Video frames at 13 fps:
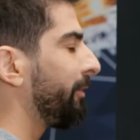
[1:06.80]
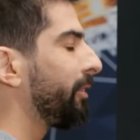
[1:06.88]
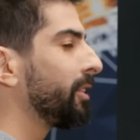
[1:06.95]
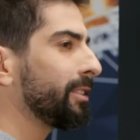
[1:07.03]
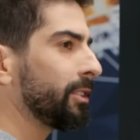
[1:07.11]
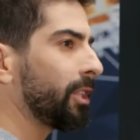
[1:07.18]

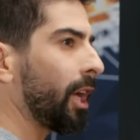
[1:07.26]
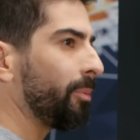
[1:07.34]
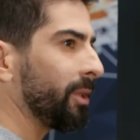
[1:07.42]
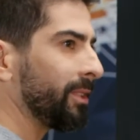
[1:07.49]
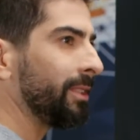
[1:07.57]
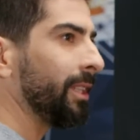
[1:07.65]
First
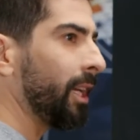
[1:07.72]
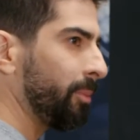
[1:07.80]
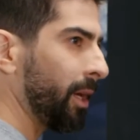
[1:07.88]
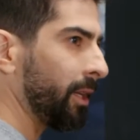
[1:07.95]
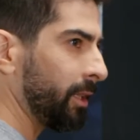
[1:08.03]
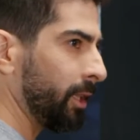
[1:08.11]
stop is the
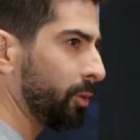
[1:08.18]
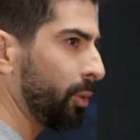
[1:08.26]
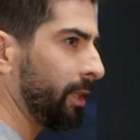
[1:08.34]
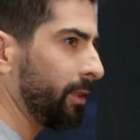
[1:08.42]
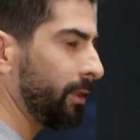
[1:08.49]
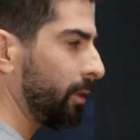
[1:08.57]
API
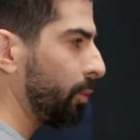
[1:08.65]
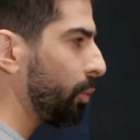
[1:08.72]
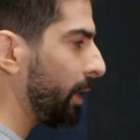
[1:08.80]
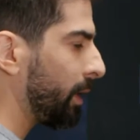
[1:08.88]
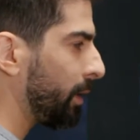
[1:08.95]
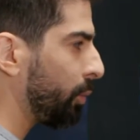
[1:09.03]
Gateway,
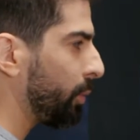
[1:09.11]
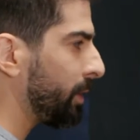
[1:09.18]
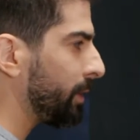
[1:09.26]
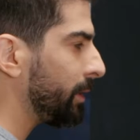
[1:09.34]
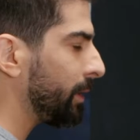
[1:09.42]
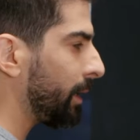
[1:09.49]
where
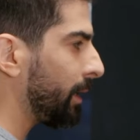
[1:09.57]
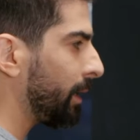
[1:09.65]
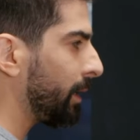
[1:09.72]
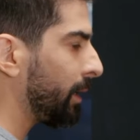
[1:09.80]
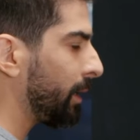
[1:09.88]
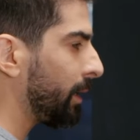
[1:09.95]
we
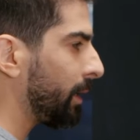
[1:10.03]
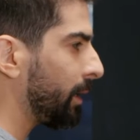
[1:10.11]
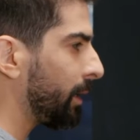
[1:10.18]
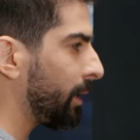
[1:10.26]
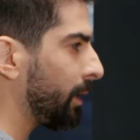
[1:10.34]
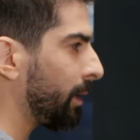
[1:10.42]

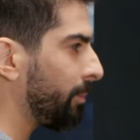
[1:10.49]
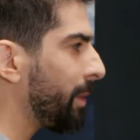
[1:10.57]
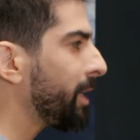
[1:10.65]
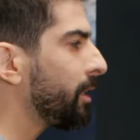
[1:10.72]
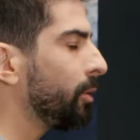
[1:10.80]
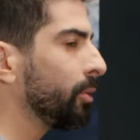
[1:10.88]

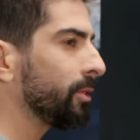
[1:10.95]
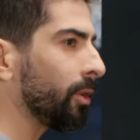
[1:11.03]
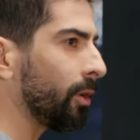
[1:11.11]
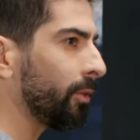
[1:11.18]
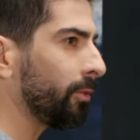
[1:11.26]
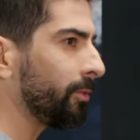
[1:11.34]
make use
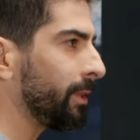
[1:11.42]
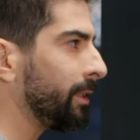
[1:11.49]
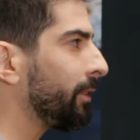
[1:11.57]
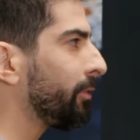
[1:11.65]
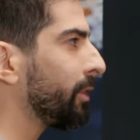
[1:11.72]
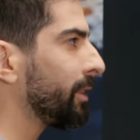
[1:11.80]
of the
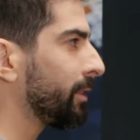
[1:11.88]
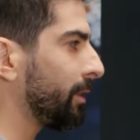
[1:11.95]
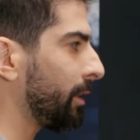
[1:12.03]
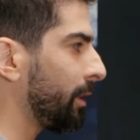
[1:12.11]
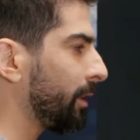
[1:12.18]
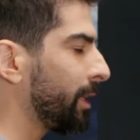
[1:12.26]
different
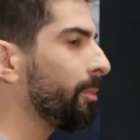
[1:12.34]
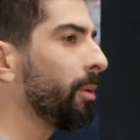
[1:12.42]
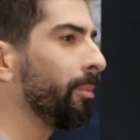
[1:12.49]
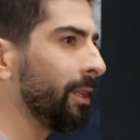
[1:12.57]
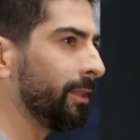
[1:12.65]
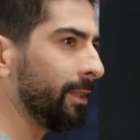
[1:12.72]

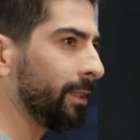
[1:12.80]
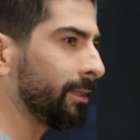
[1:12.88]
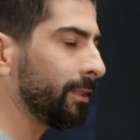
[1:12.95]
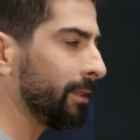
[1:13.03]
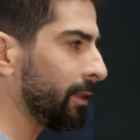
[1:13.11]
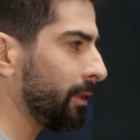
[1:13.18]

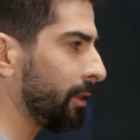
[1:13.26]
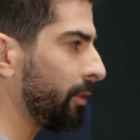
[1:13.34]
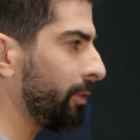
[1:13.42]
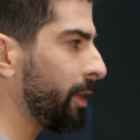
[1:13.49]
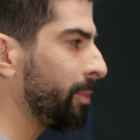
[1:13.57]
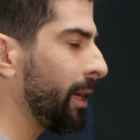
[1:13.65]
capabilities
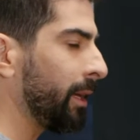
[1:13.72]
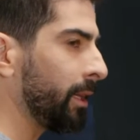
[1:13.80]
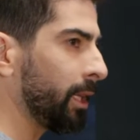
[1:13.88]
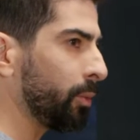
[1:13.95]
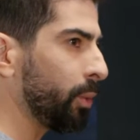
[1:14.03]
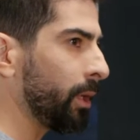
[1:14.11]
of API
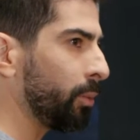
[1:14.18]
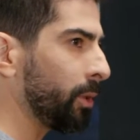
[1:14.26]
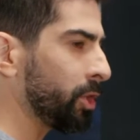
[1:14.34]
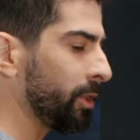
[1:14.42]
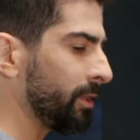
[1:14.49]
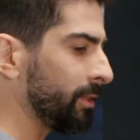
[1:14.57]
Gateway,
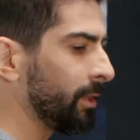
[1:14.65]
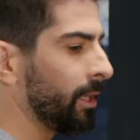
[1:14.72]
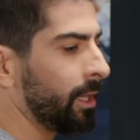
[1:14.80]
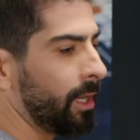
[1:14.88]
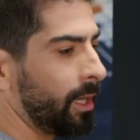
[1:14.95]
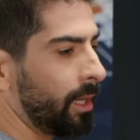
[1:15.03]
which is
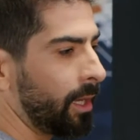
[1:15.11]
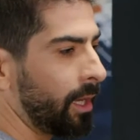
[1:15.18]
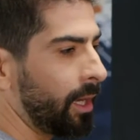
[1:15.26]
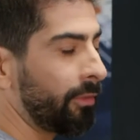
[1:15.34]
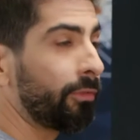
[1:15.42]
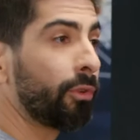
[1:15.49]

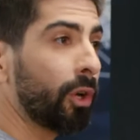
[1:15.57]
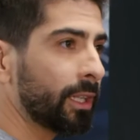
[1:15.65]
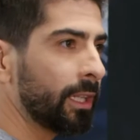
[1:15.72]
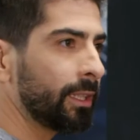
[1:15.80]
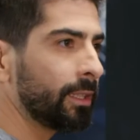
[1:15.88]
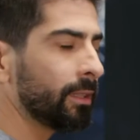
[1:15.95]

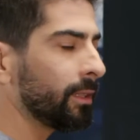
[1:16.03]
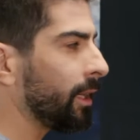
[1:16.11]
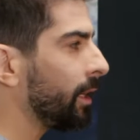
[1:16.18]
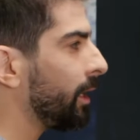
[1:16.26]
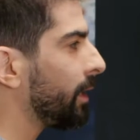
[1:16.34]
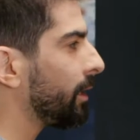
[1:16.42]
throttling,
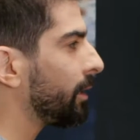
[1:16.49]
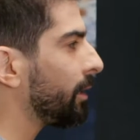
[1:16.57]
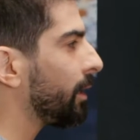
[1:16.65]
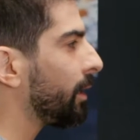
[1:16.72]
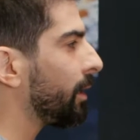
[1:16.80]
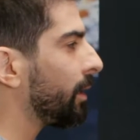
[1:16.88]
and